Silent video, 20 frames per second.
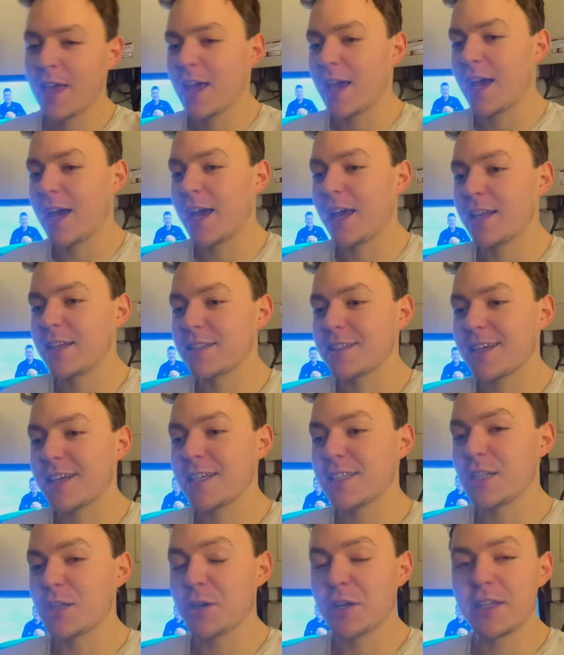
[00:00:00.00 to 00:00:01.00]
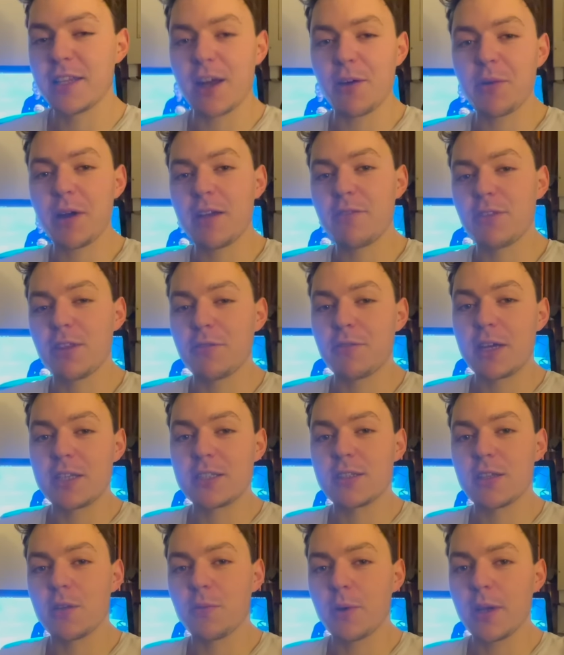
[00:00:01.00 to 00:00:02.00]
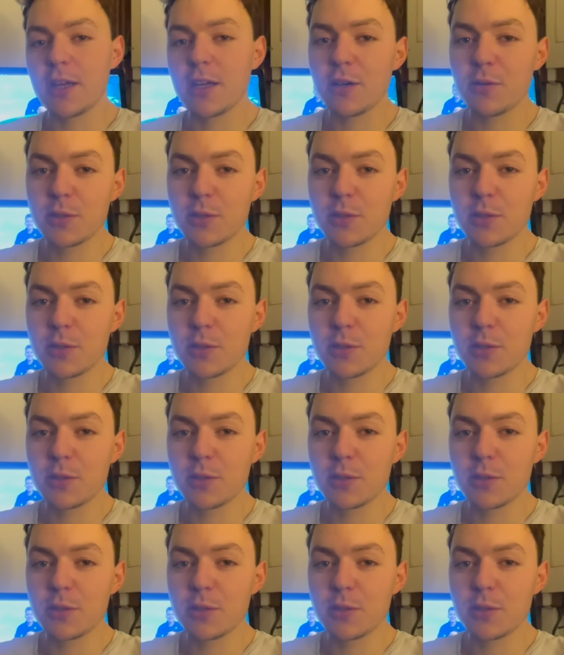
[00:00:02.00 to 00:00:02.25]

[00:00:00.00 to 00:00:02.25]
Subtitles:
and it's looking that way for the rest of the week,